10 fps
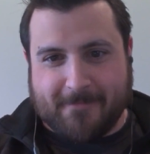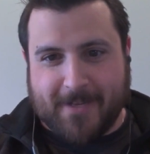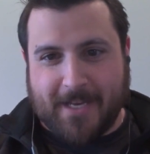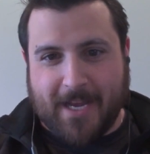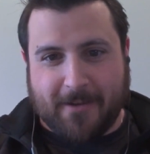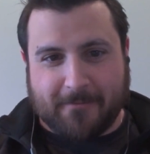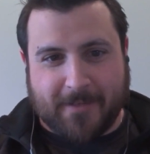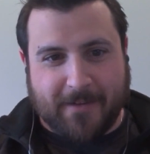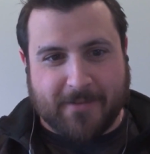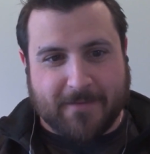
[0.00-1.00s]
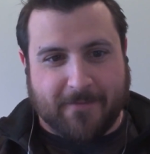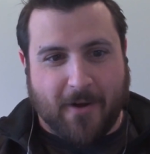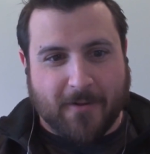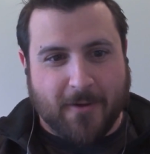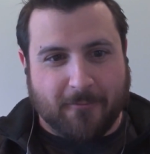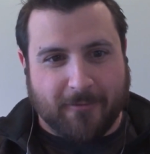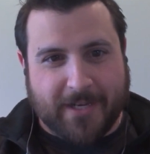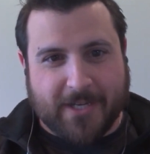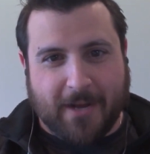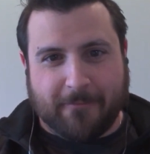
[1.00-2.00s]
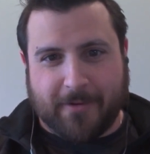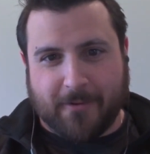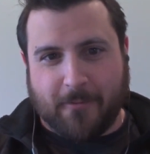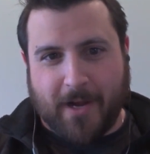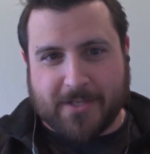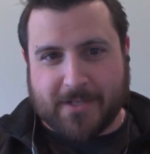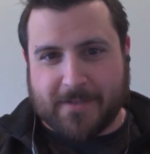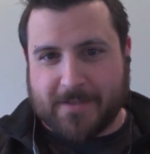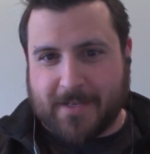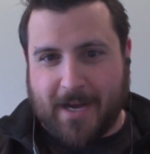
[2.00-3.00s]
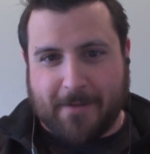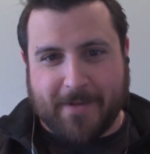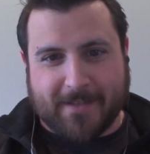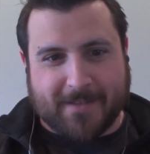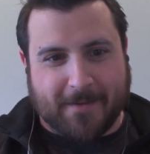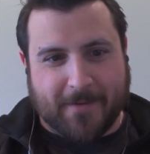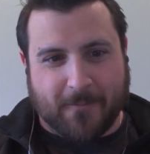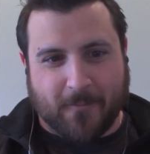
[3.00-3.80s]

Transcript: And yeah, give us a follow, reach out with your questions, comments. I mean,